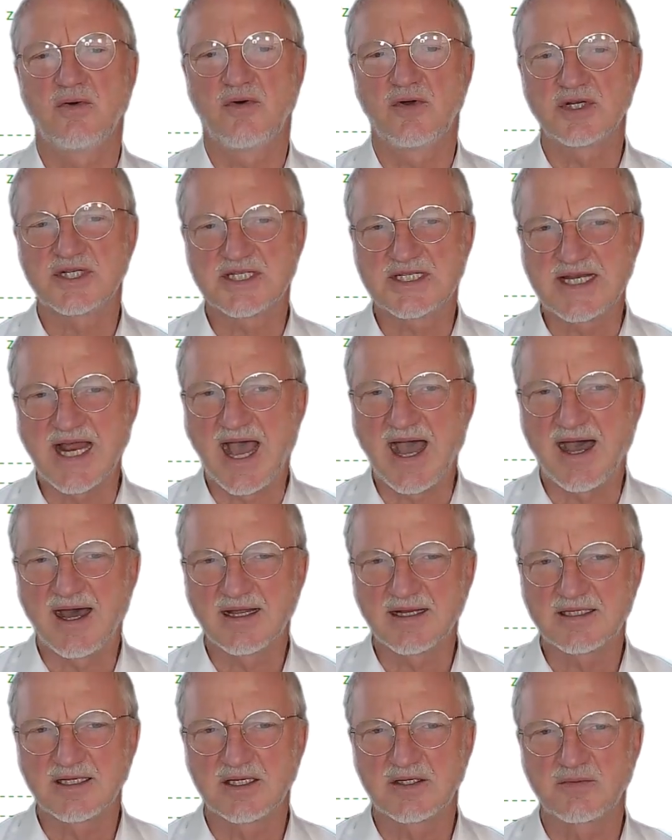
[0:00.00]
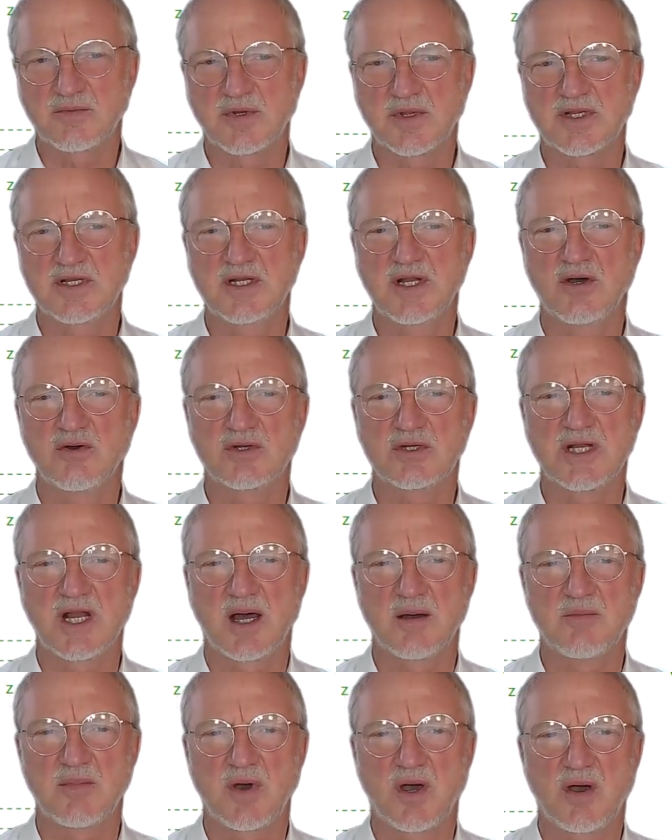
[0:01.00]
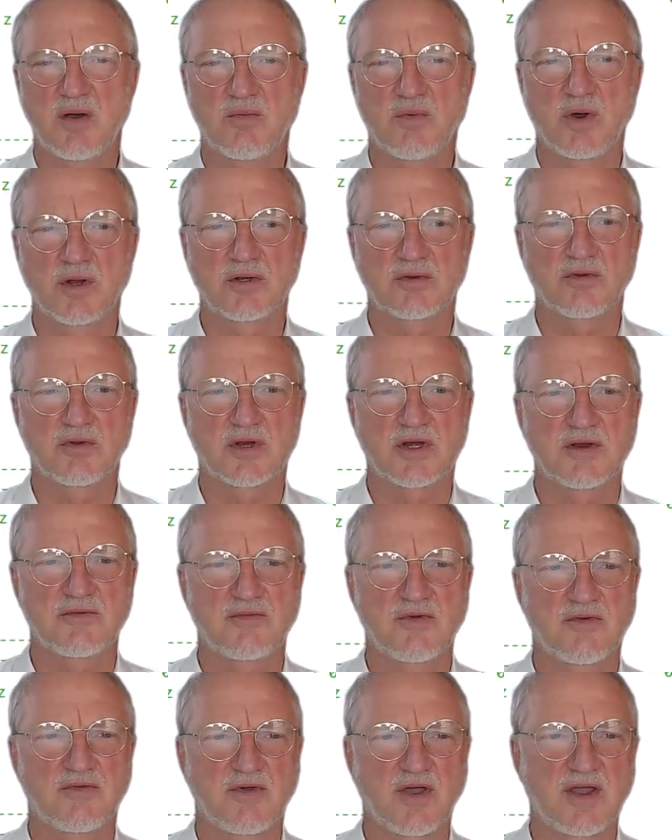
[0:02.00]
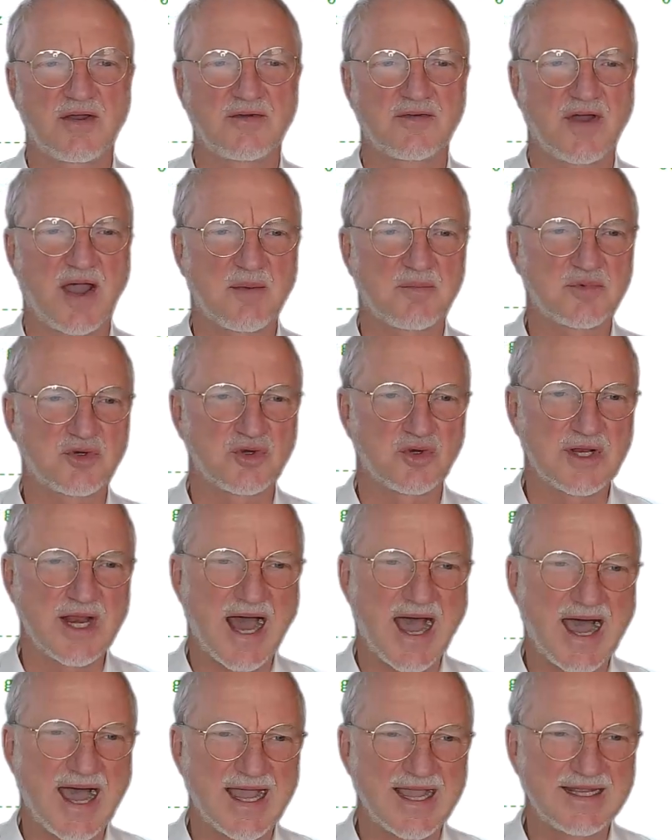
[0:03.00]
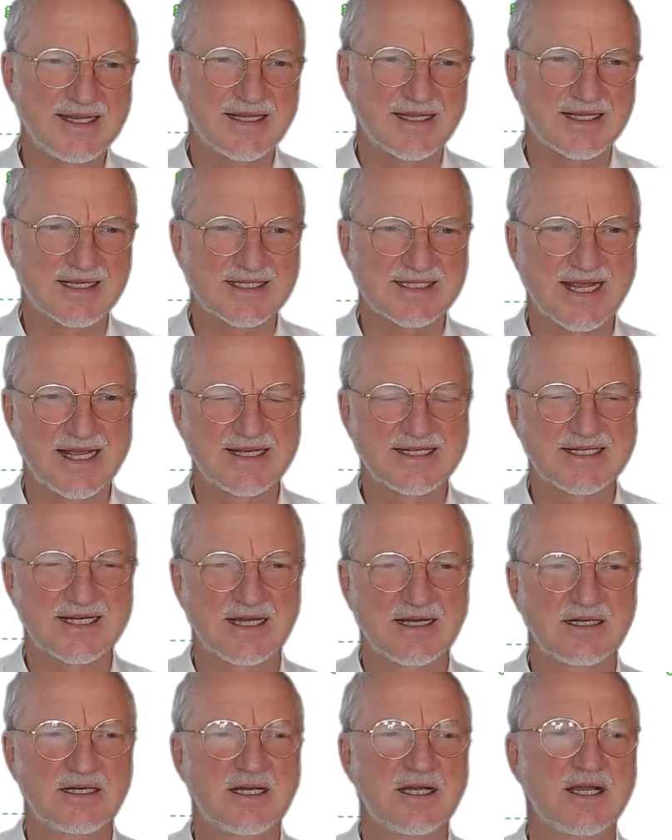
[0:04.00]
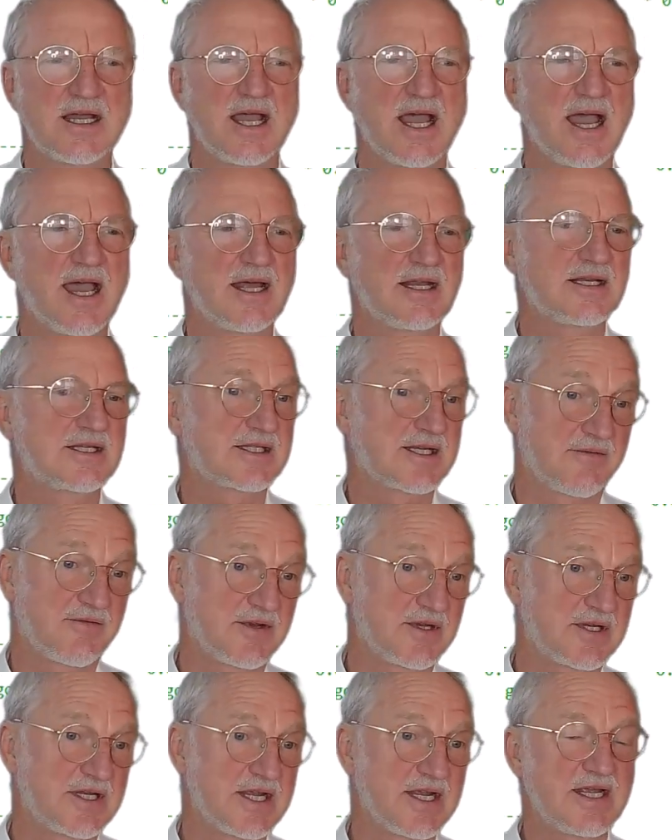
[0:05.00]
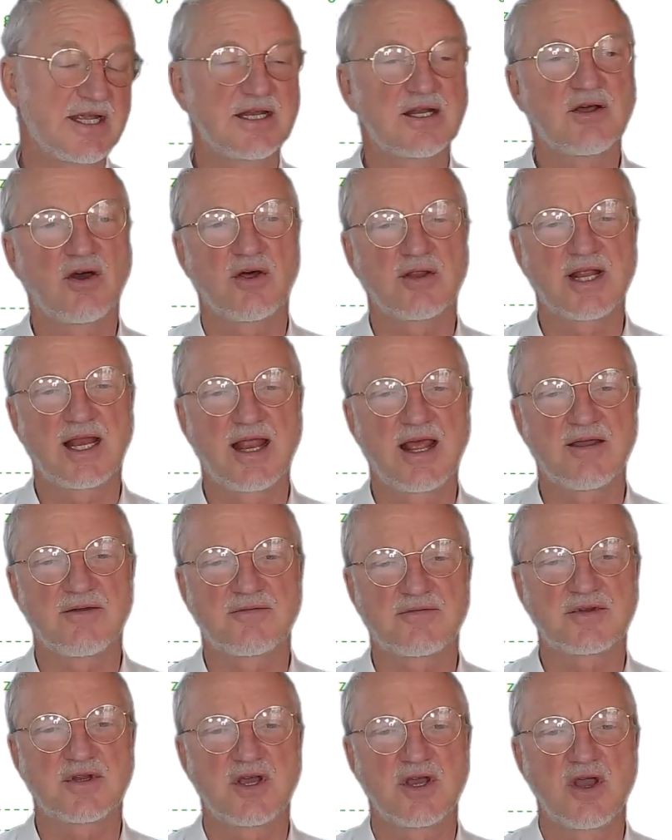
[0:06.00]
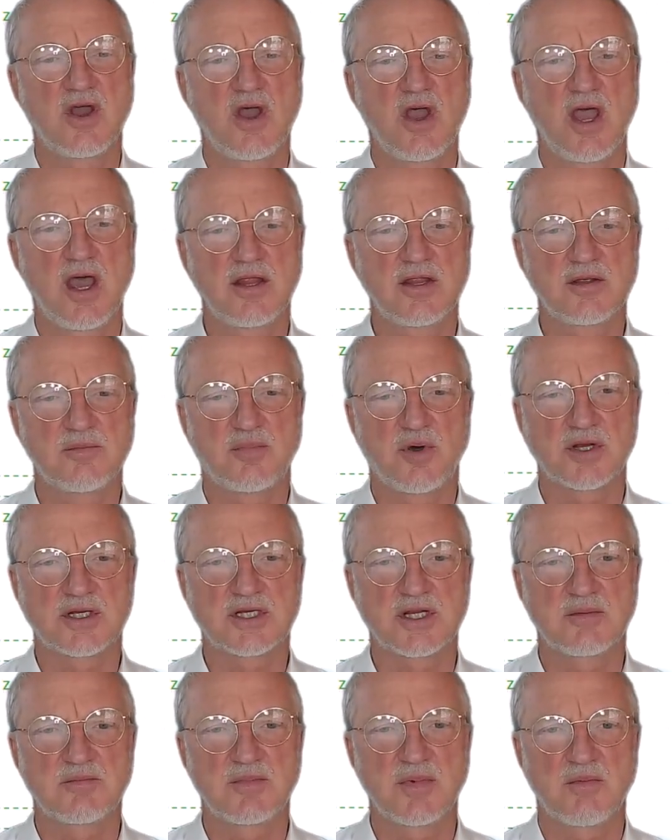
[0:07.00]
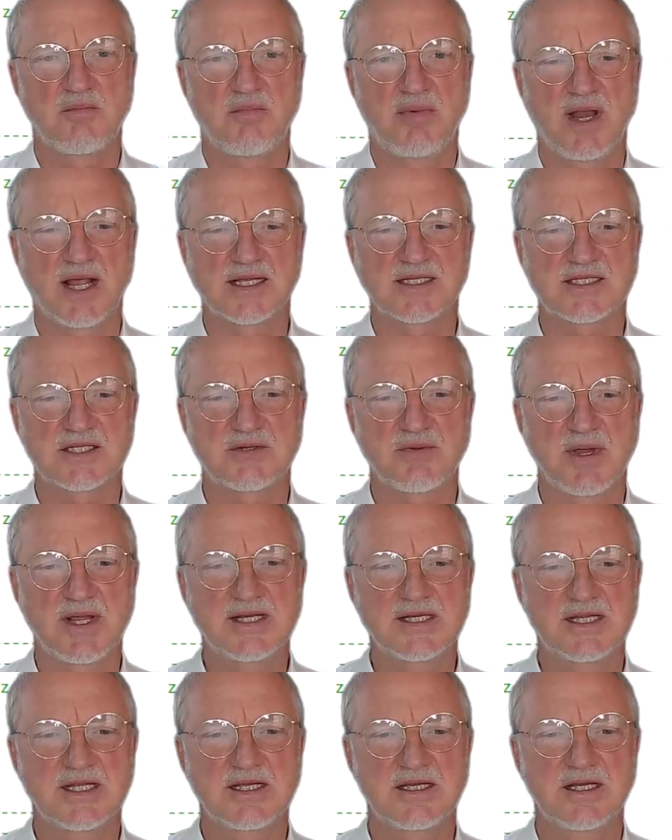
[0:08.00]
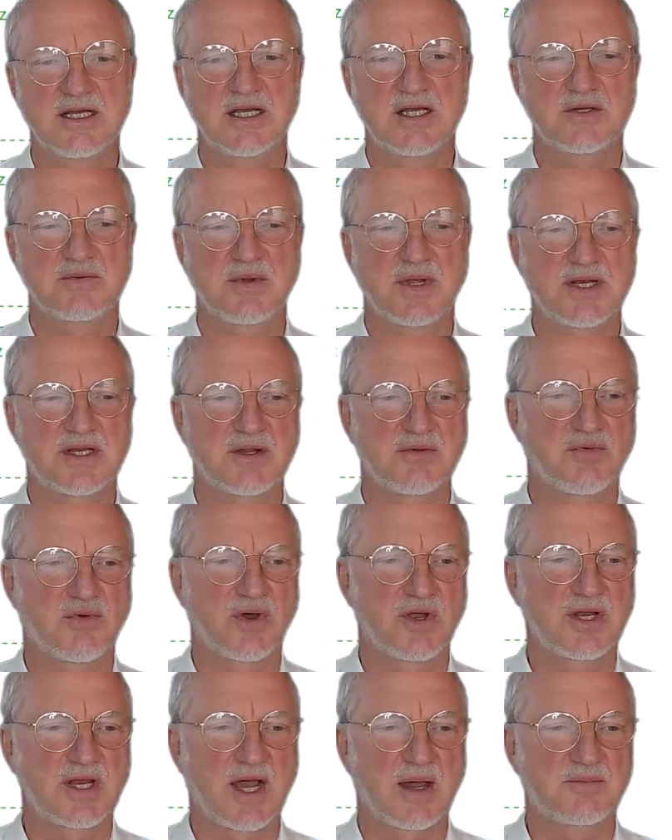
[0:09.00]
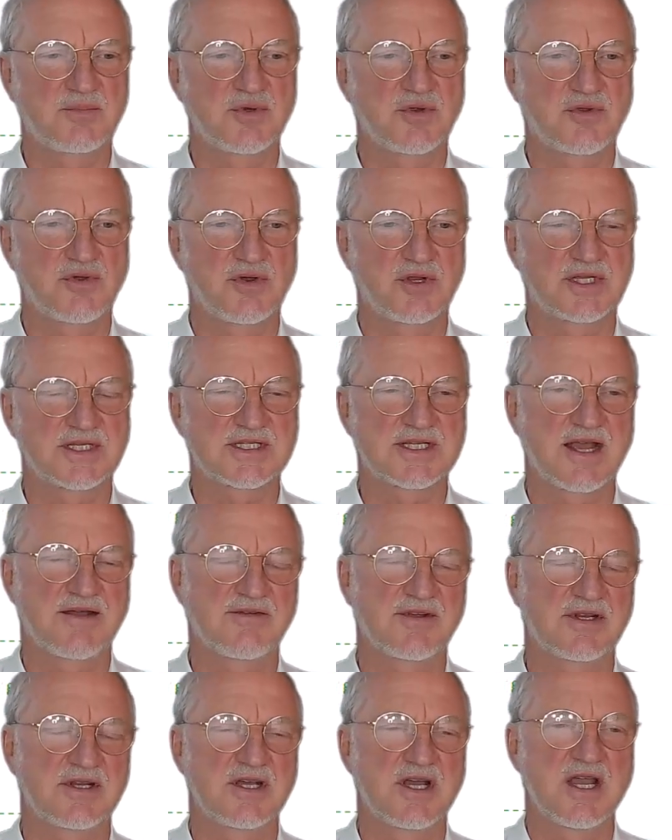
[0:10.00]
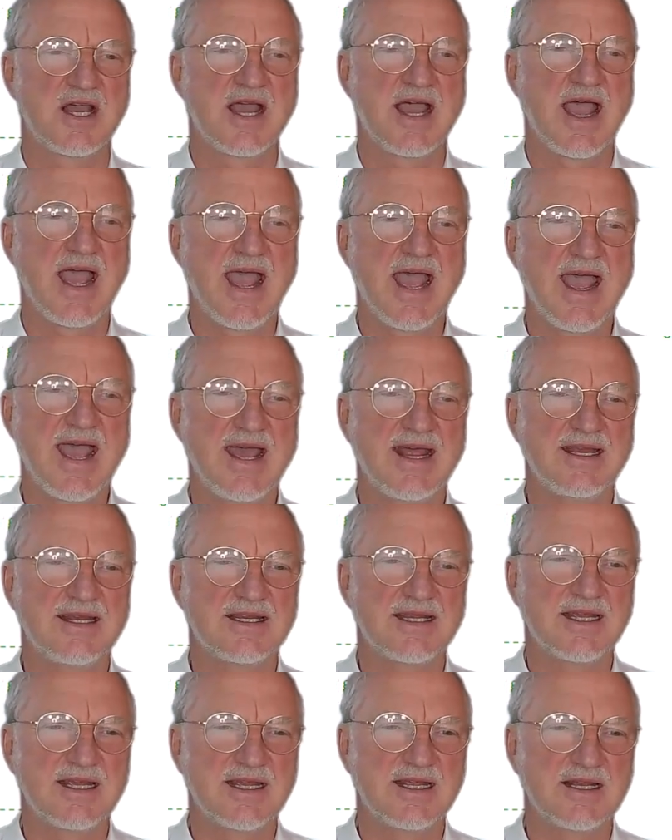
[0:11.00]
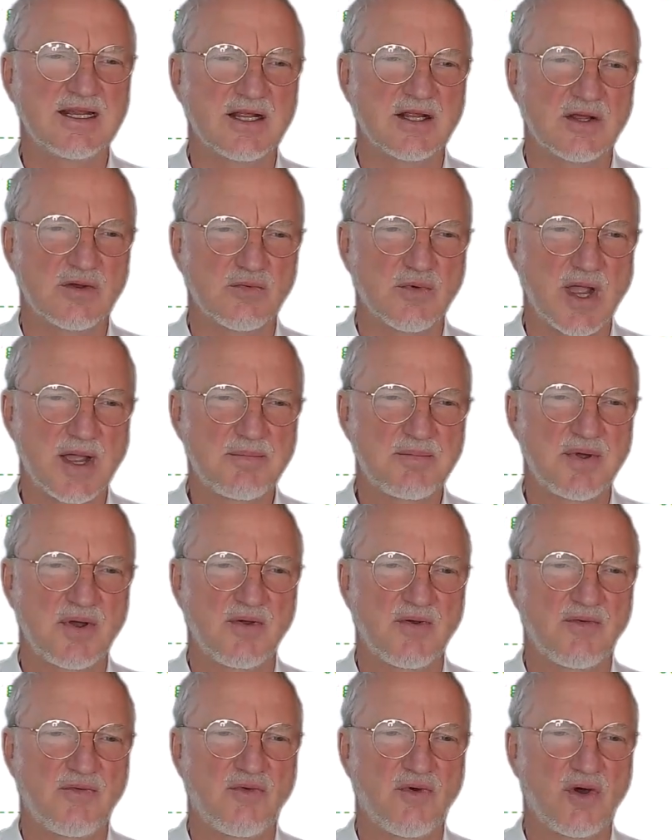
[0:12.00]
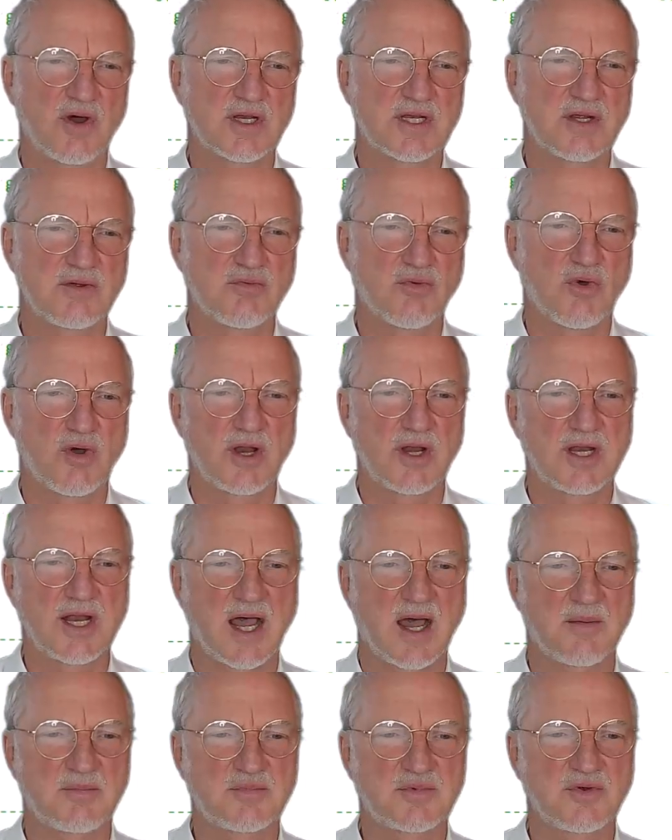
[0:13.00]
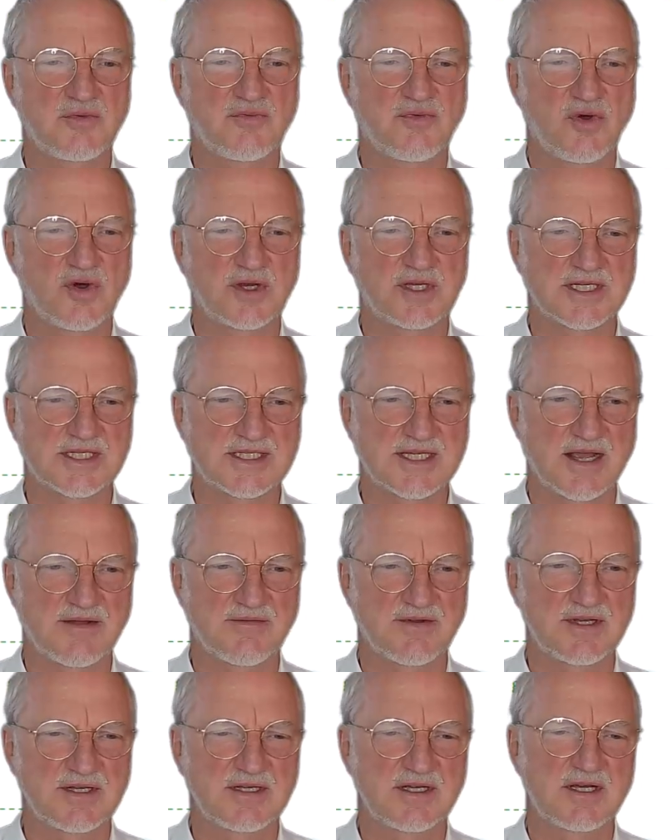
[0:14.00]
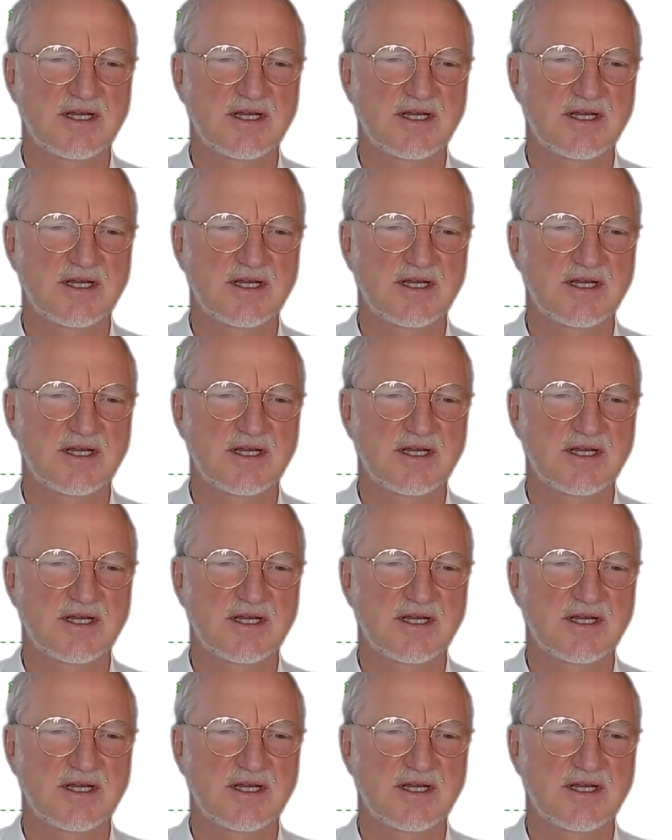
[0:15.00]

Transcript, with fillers: started with node number 1, 2, 3, 4, 5 up to 9 in the center and 17 on the left. In the bottom, plus 20, 21 up to 37. And in the web, 41 up to 47